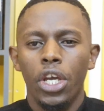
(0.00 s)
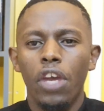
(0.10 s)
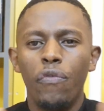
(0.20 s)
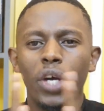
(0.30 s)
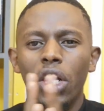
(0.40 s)

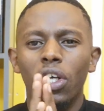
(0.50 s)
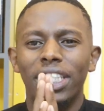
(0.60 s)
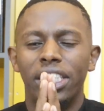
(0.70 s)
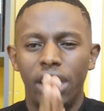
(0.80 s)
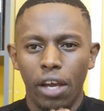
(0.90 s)
If you are
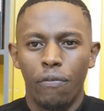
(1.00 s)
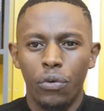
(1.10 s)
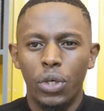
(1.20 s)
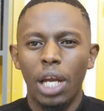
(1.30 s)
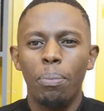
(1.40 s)
not a chef,
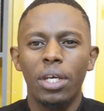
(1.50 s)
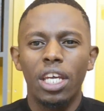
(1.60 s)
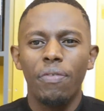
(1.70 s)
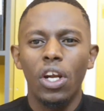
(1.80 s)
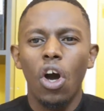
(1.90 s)
you can be
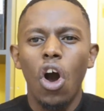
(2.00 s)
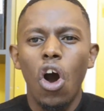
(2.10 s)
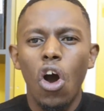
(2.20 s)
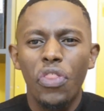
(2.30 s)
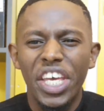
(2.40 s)
given
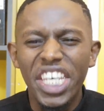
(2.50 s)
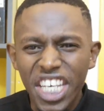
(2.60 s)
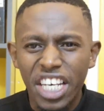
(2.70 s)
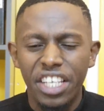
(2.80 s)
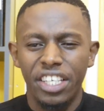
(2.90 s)
all the
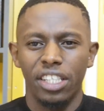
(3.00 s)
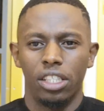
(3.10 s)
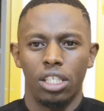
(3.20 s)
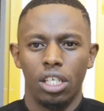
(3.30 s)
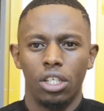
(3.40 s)

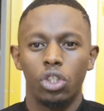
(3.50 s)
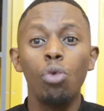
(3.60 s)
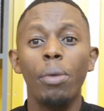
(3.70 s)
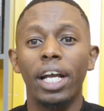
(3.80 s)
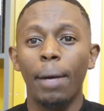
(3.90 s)
ingredients
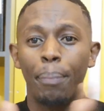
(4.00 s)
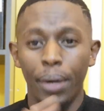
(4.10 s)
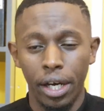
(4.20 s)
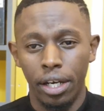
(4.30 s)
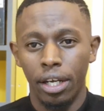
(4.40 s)
to make a
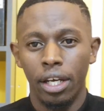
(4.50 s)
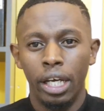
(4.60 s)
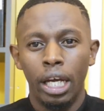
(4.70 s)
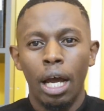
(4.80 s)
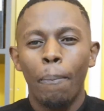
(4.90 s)
bread.
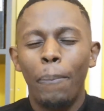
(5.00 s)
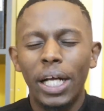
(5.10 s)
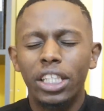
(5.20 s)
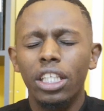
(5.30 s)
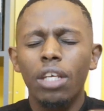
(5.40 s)

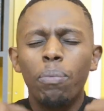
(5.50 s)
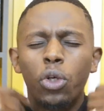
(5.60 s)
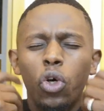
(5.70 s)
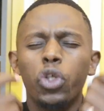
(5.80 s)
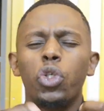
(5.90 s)
But
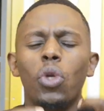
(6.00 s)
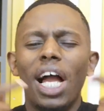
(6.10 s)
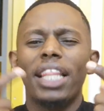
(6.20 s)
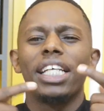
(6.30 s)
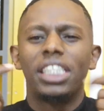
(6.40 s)
because you
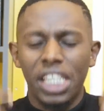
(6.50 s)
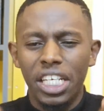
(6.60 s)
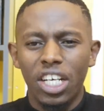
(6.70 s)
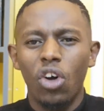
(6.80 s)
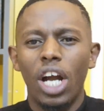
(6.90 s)
lack the
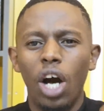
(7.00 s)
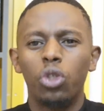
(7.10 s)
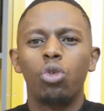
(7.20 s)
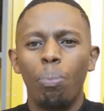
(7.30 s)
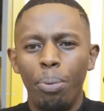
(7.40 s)
training on
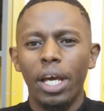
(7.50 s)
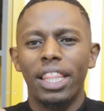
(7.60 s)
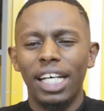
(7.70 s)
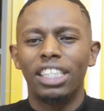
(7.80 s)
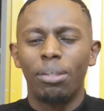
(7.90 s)
how to
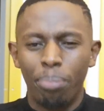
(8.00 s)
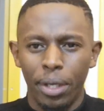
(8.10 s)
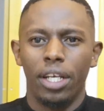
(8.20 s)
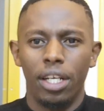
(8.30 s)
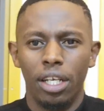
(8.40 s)
bake that
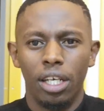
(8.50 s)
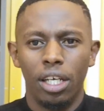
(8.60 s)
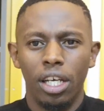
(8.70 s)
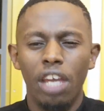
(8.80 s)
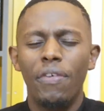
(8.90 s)
bread,
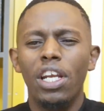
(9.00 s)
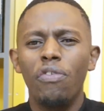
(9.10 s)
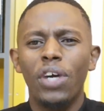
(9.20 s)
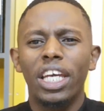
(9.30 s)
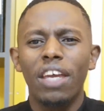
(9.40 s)
even
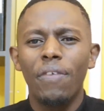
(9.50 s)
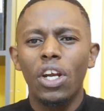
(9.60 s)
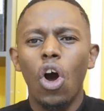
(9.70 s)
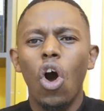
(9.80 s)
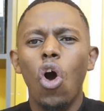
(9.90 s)
if you are
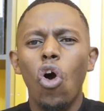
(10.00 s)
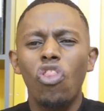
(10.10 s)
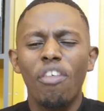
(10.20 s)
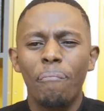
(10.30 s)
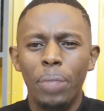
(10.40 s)
given all
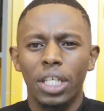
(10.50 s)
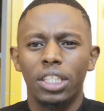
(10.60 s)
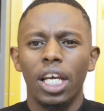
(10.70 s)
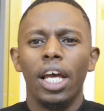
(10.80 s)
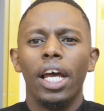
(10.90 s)
the
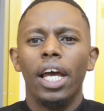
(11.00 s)
best